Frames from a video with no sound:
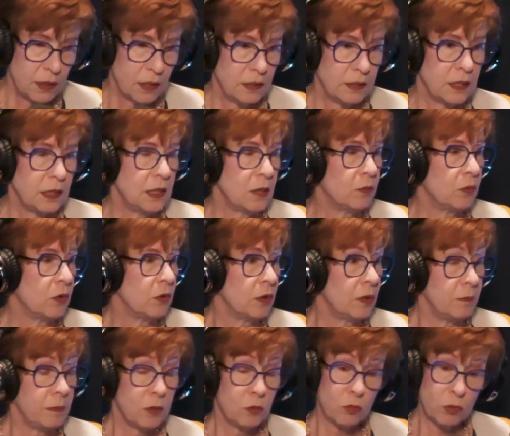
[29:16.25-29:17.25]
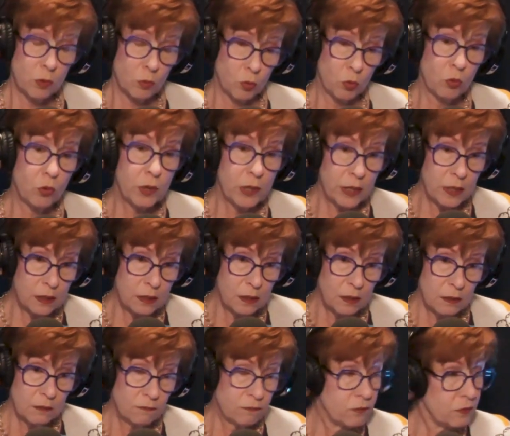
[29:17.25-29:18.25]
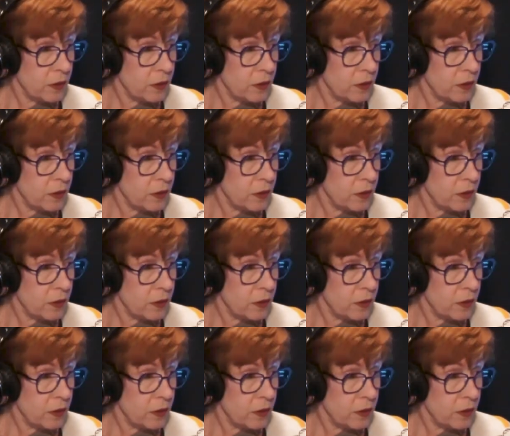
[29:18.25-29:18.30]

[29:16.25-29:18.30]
that they were going to be rewarded for